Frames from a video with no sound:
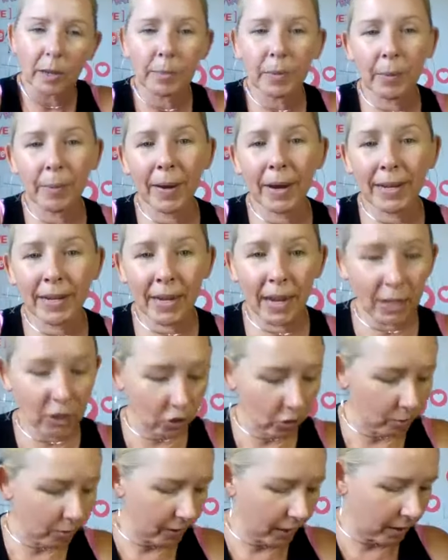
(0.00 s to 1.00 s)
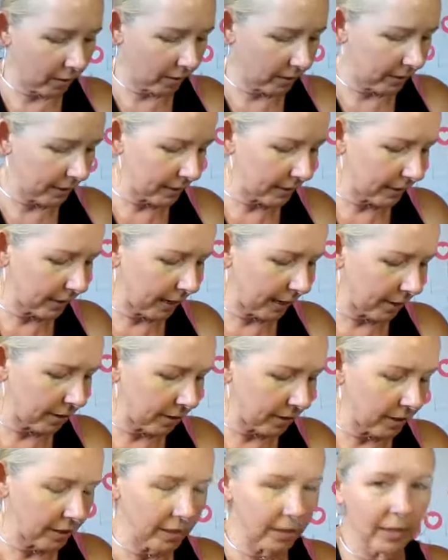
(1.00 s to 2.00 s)
But my natural brow is
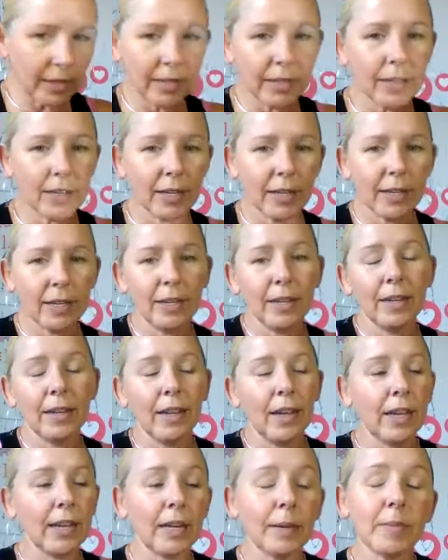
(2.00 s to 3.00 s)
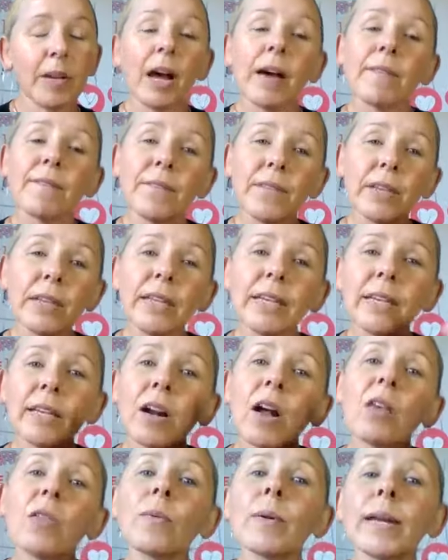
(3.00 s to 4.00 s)
lighter and I'm not filling it
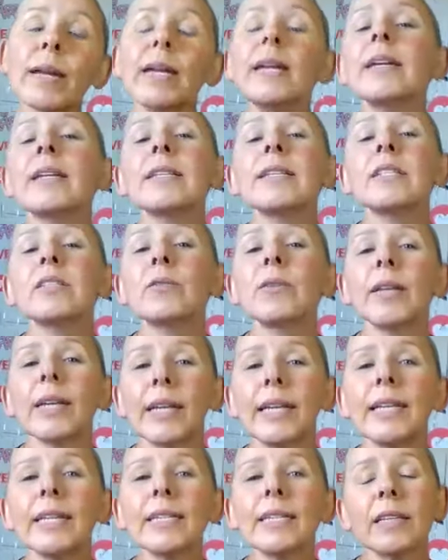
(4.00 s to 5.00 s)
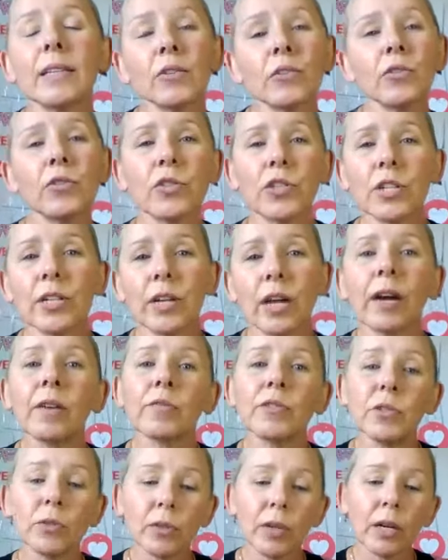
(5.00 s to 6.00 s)
all the way in, so it is the illusion
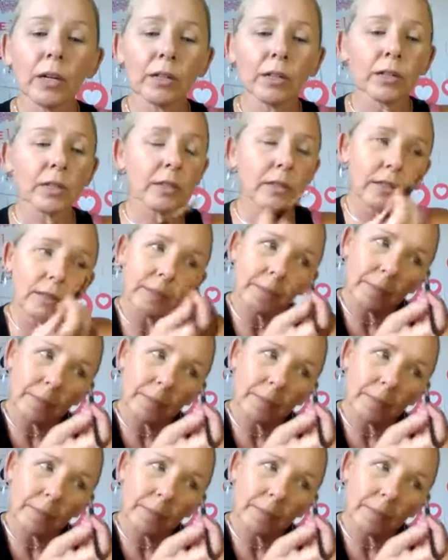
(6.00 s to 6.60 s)
of two colors.